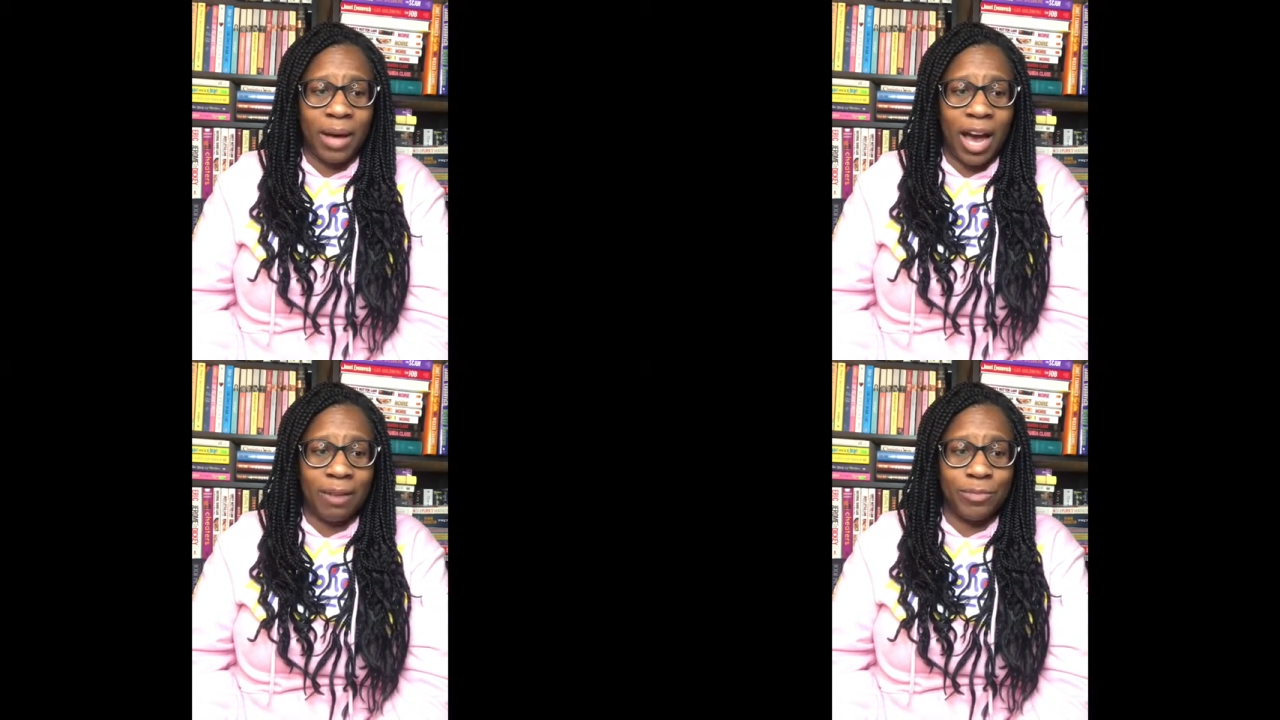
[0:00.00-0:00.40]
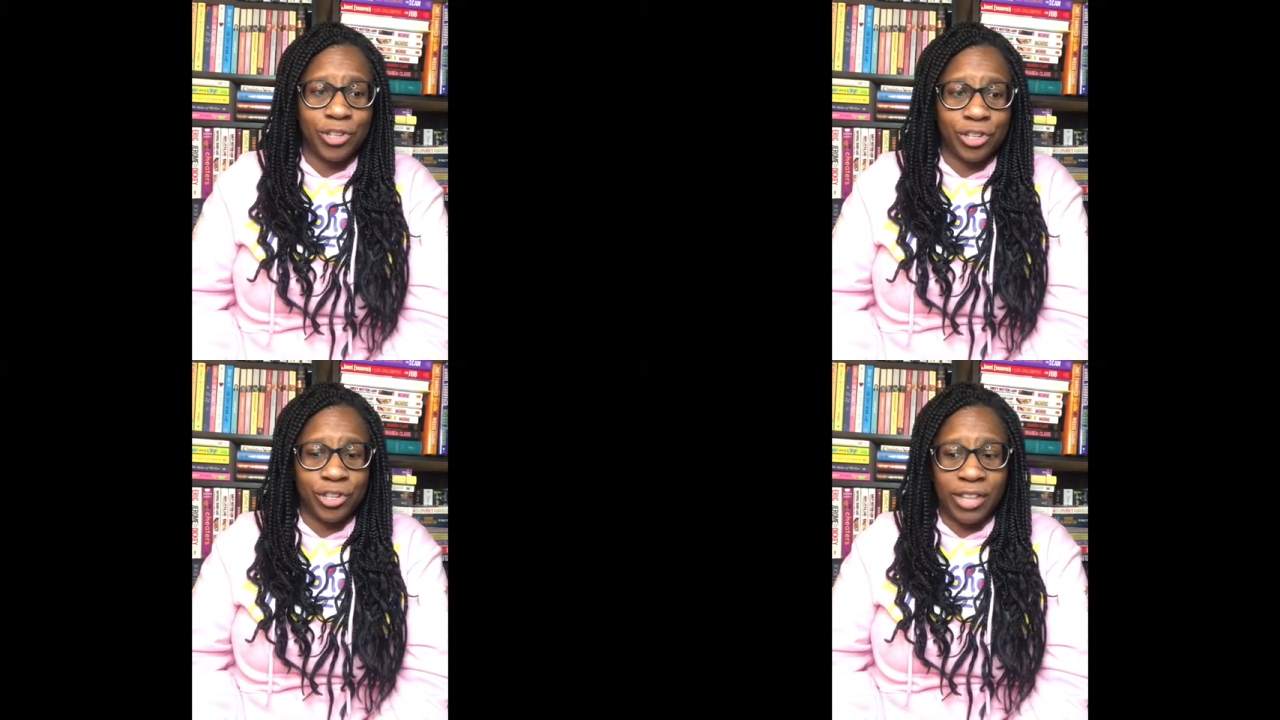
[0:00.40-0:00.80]
I'm
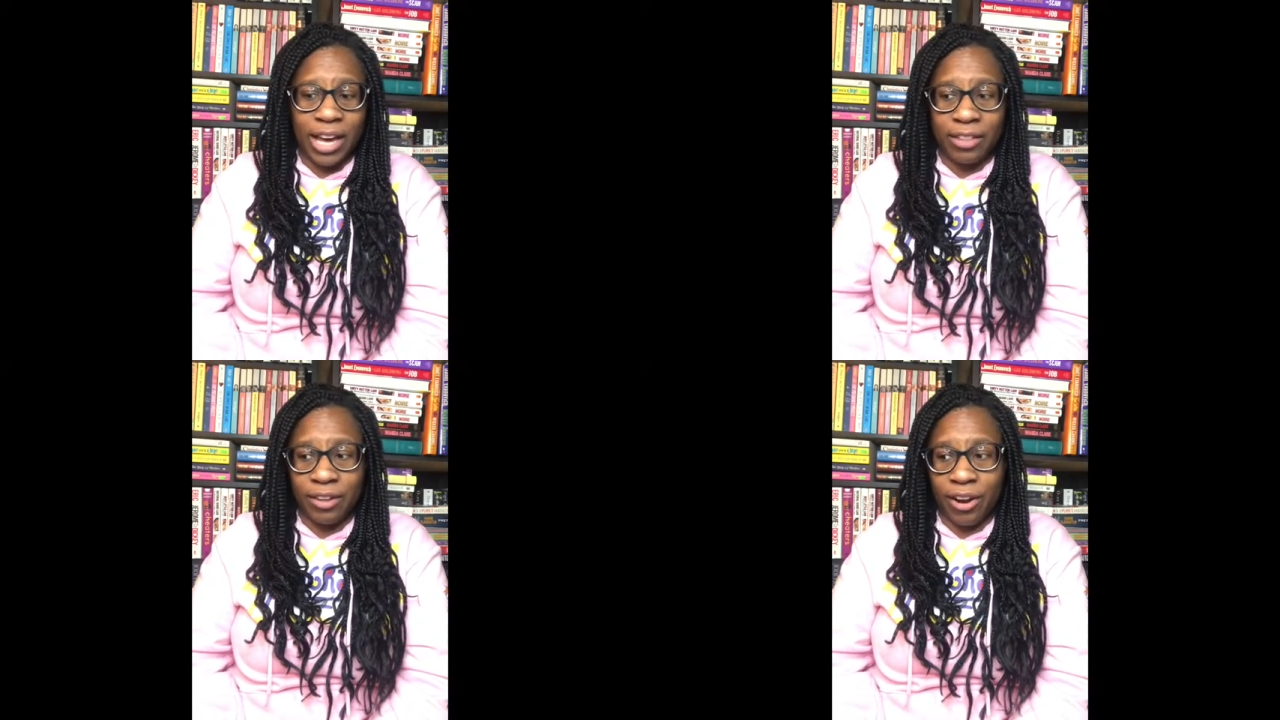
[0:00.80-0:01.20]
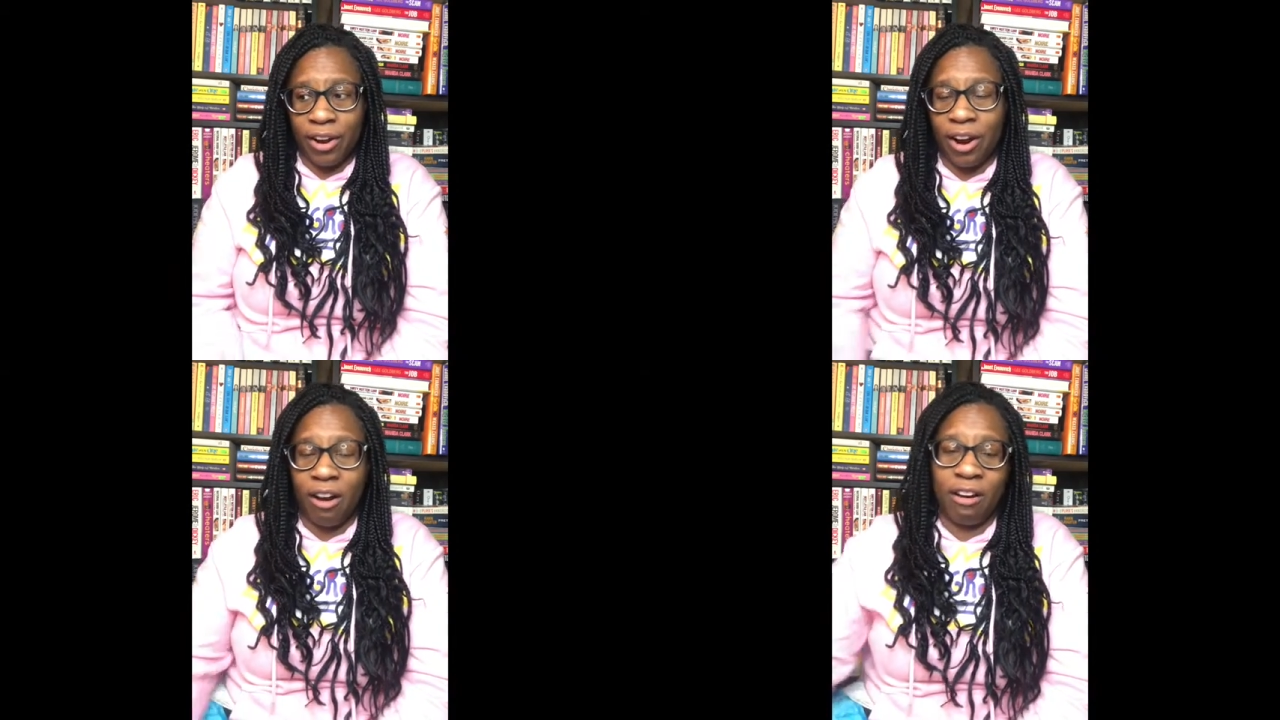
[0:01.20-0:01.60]
sure that
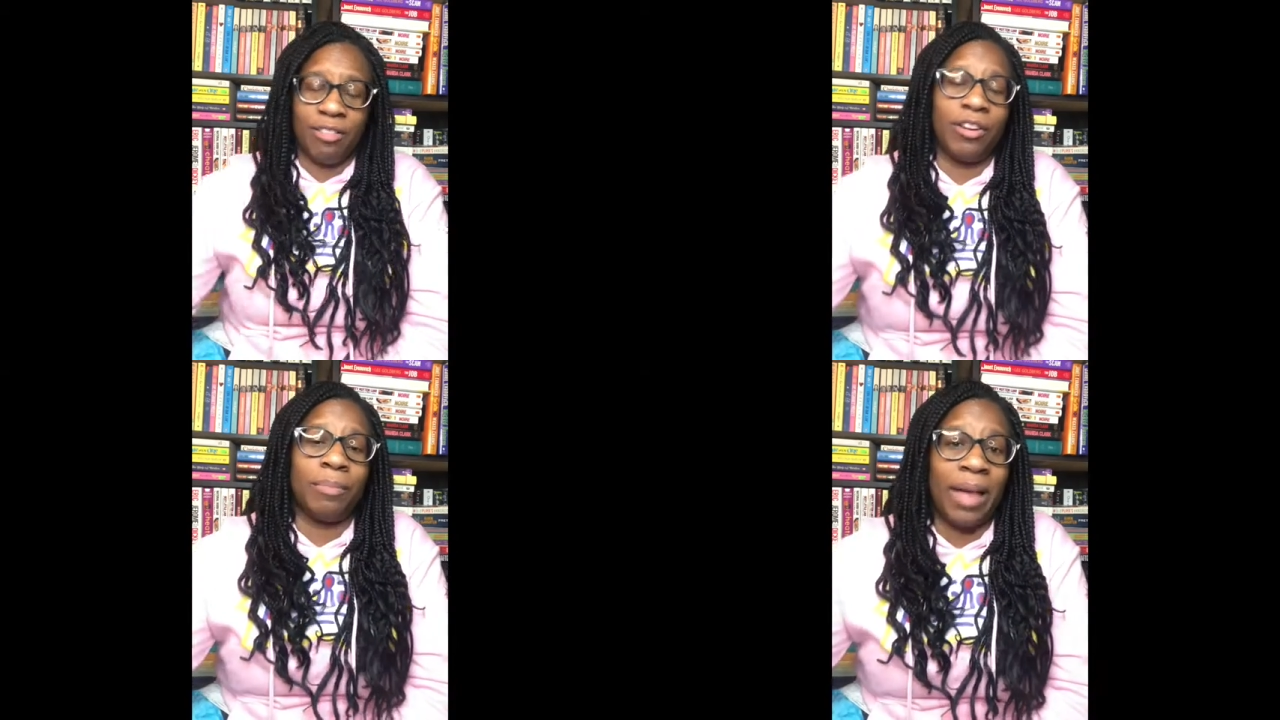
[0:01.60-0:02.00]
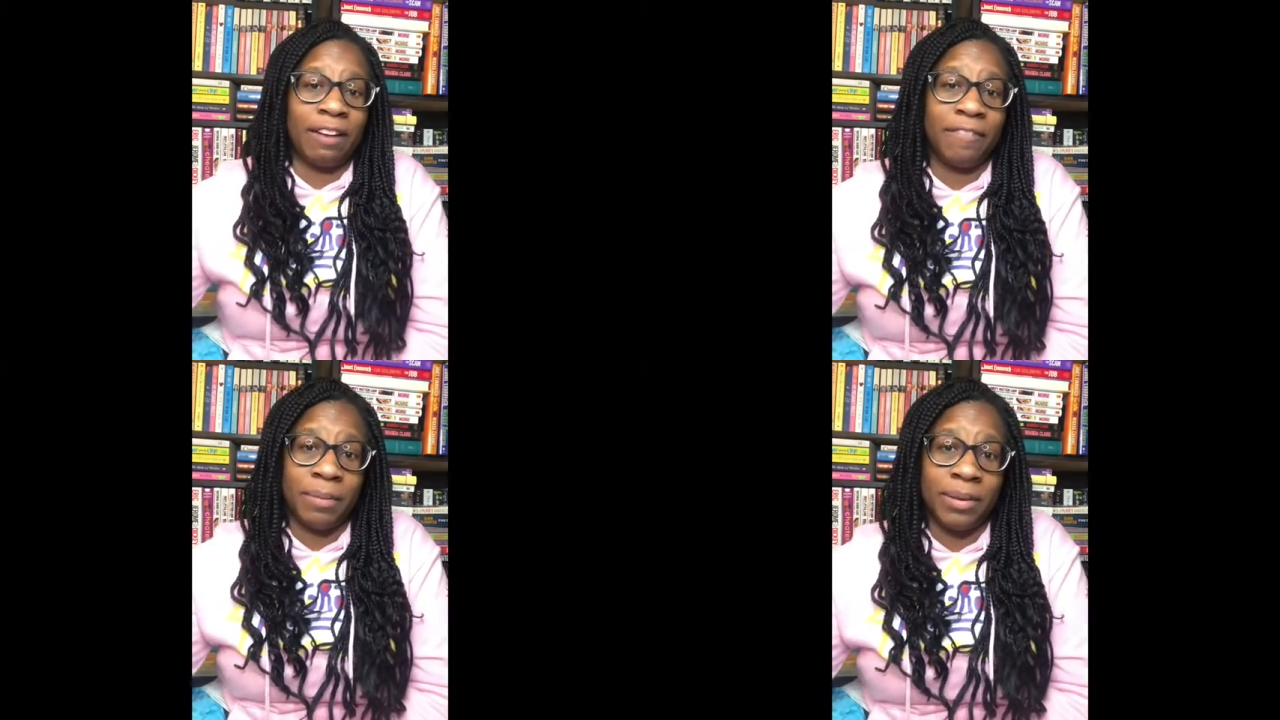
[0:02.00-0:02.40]
there are other Black
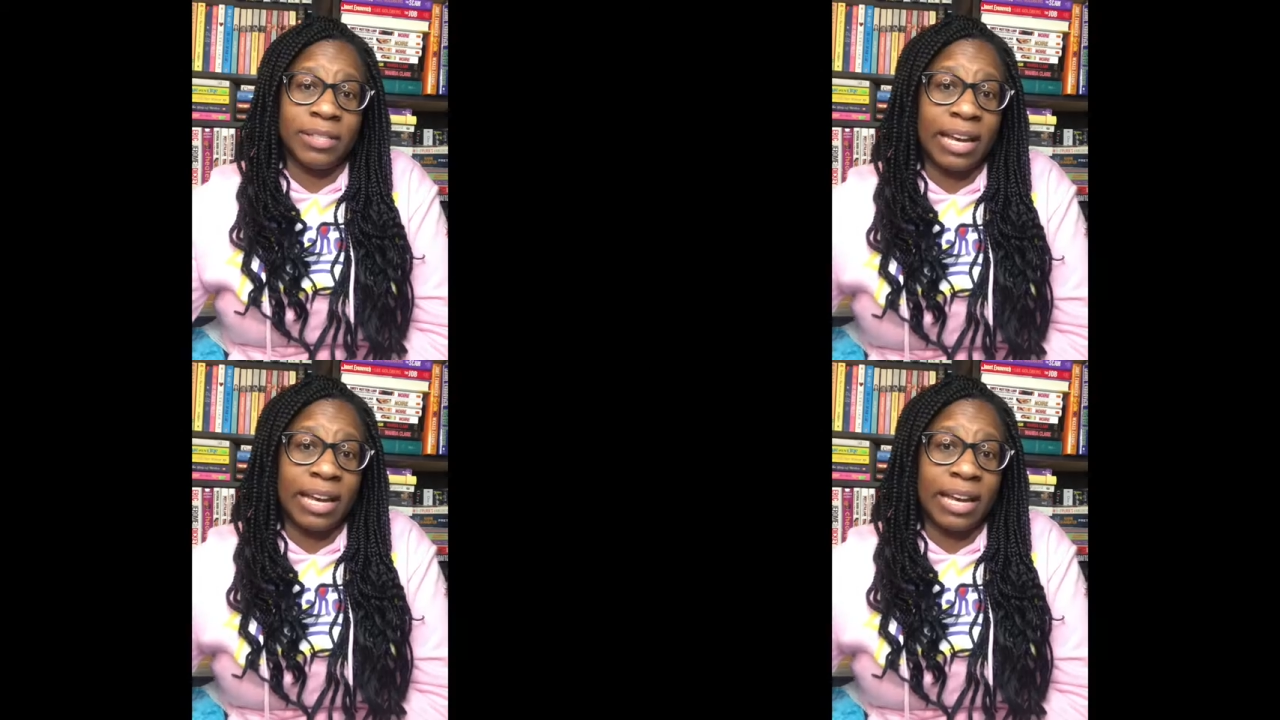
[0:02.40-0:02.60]
females